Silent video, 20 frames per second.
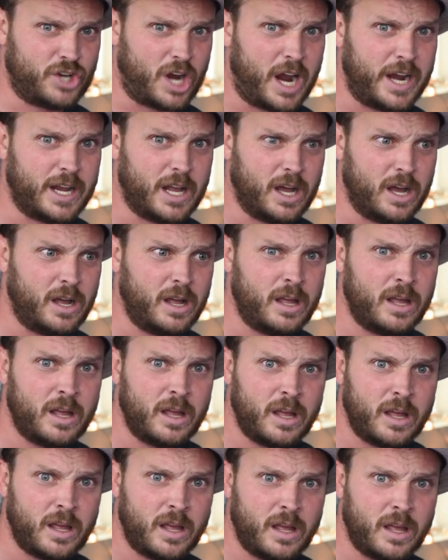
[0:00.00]
China.
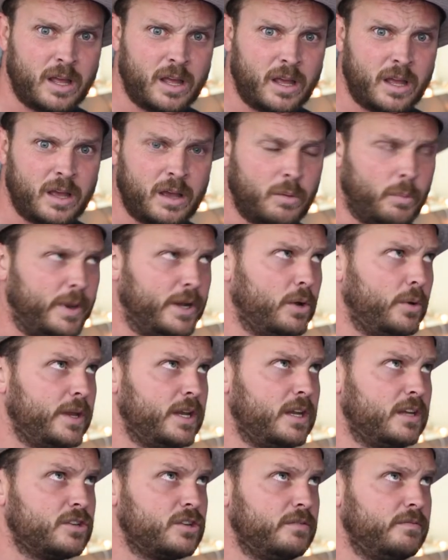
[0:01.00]
Wait, no,
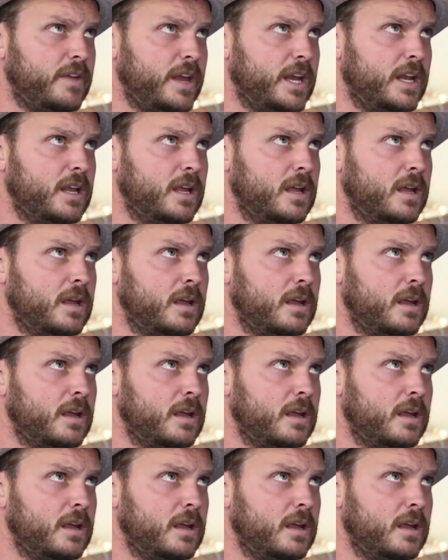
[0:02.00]
India should invade